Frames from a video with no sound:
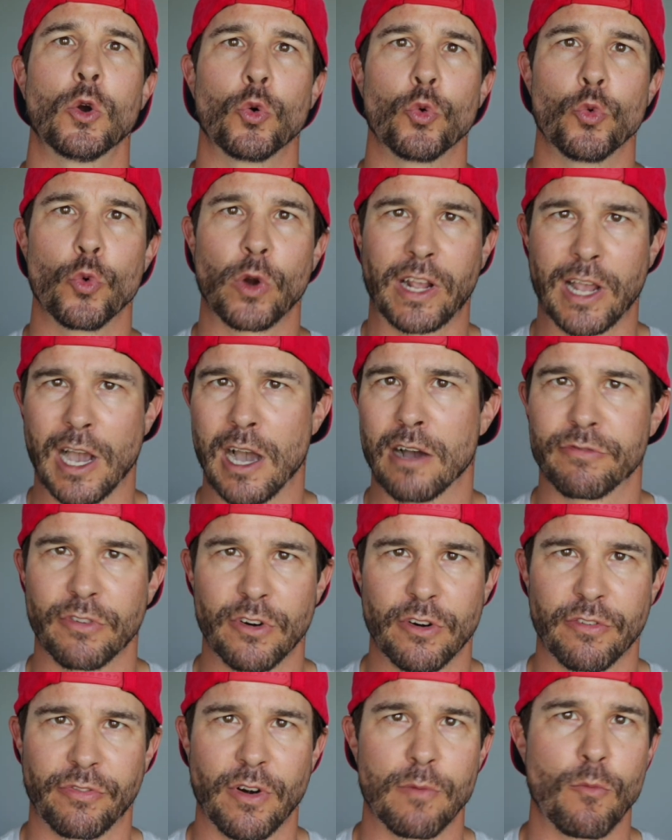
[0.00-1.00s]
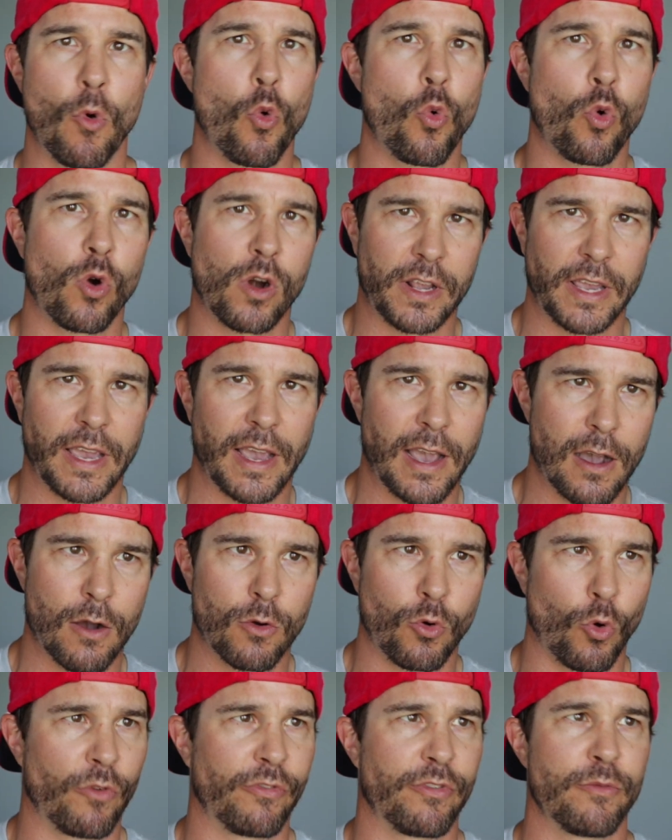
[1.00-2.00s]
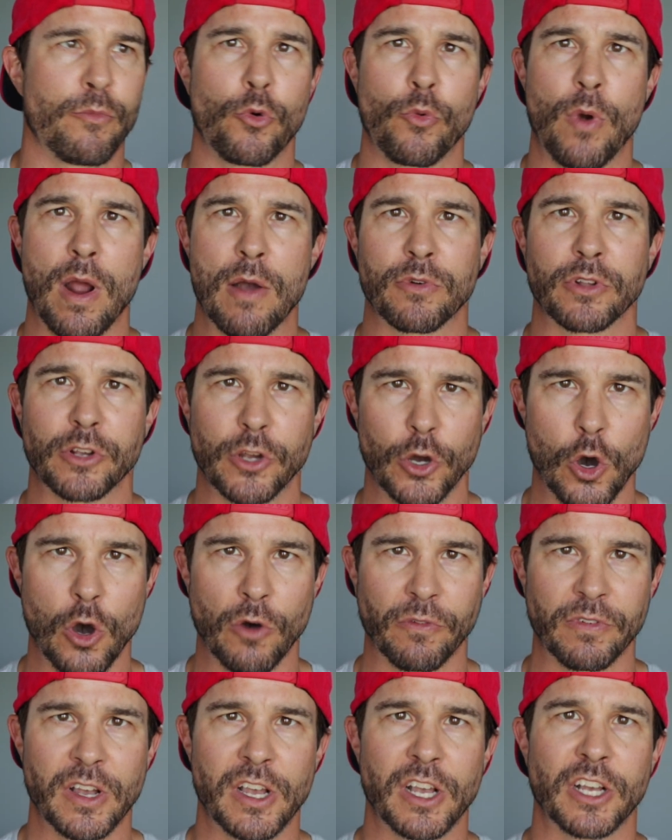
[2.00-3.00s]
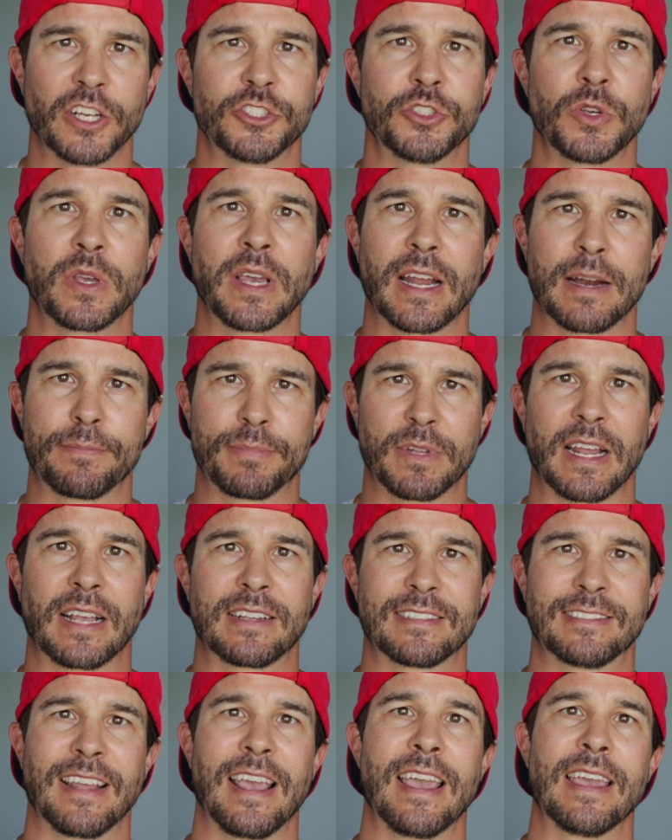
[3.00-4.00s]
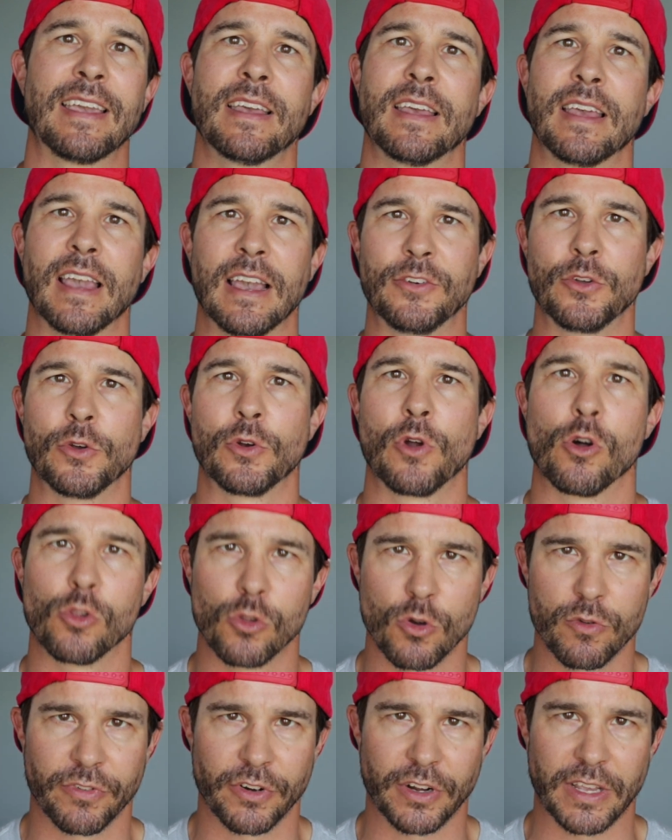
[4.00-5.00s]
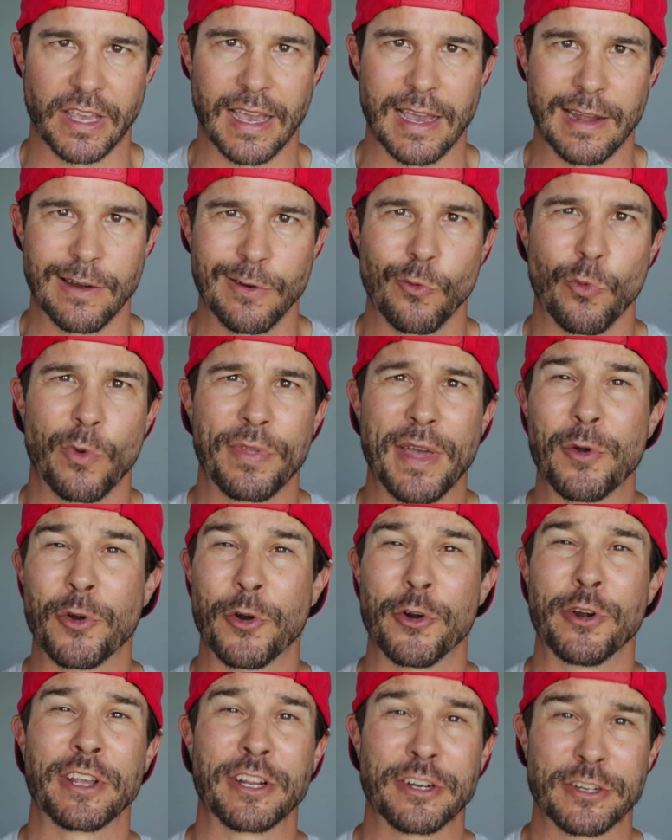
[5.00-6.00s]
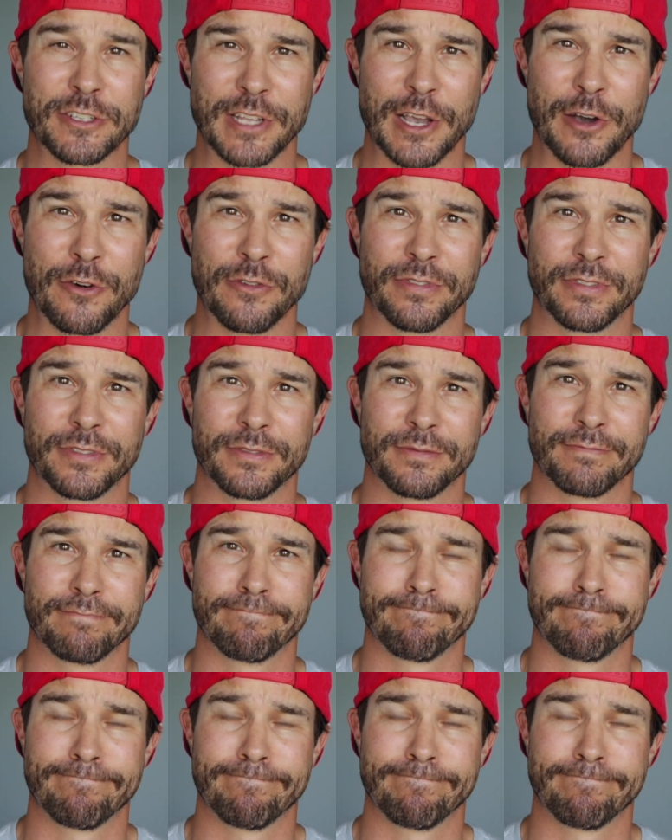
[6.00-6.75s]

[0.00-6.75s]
recover from a workout or from a round of golf so you can get up the next day and do it all over again without hurting yourself?